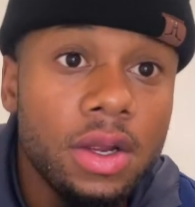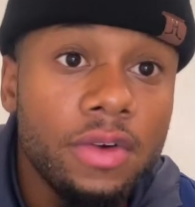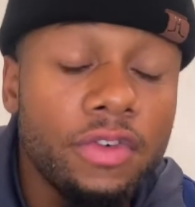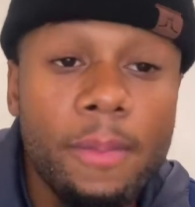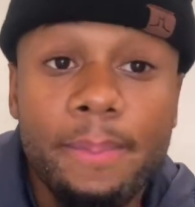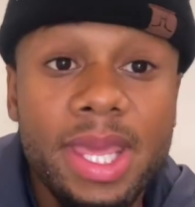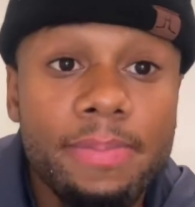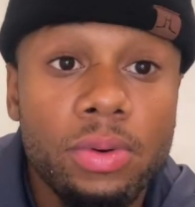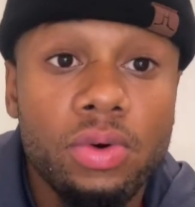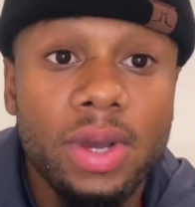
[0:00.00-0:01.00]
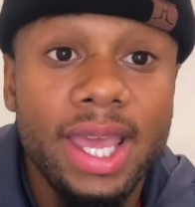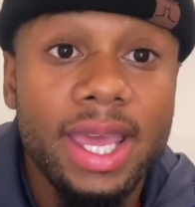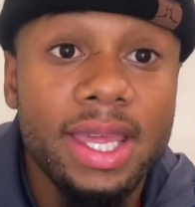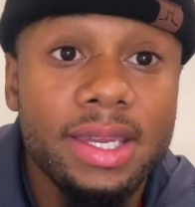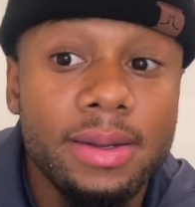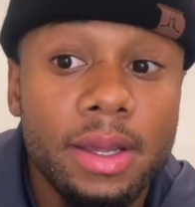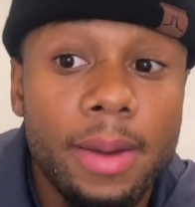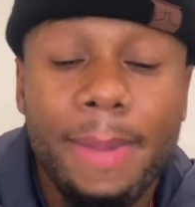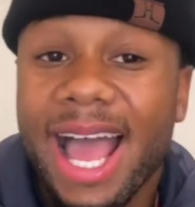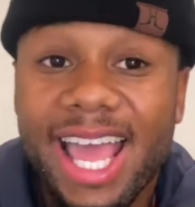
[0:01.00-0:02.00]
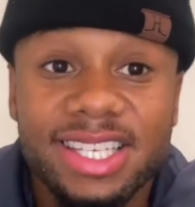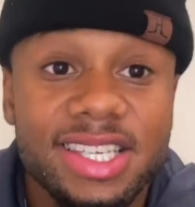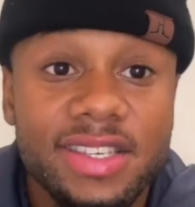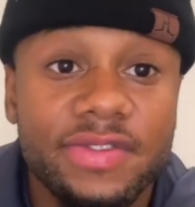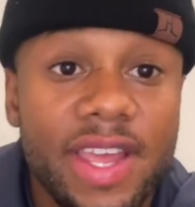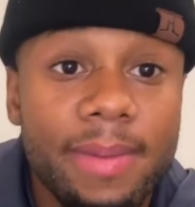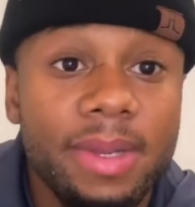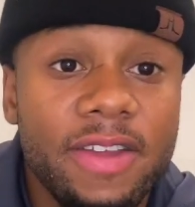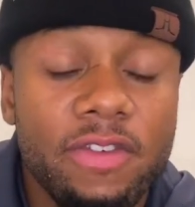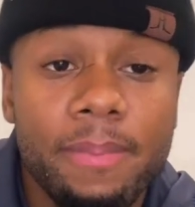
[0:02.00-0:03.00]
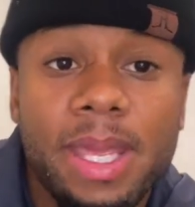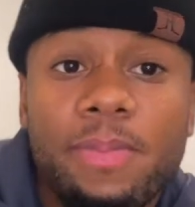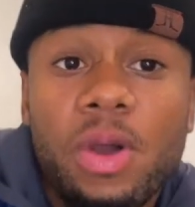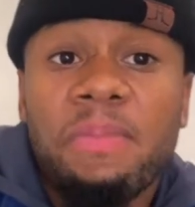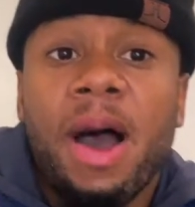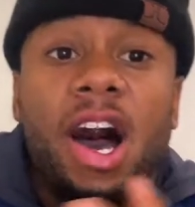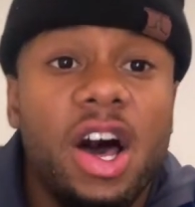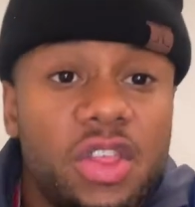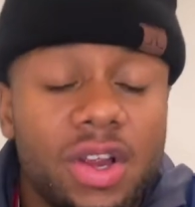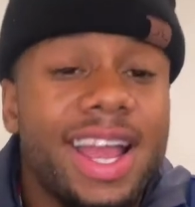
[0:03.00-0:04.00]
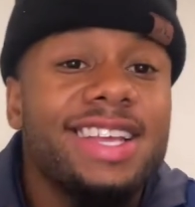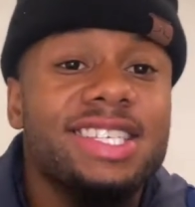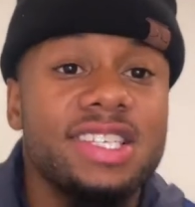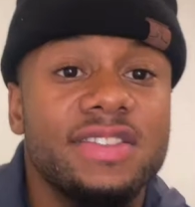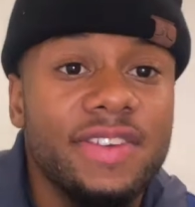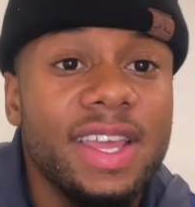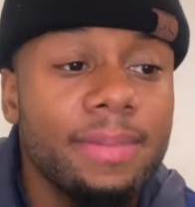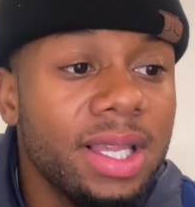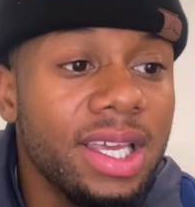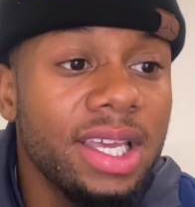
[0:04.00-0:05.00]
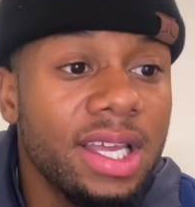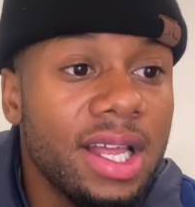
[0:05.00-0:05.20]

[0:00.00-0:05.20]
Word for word: from people in my ex's family, from people in my other ex's family.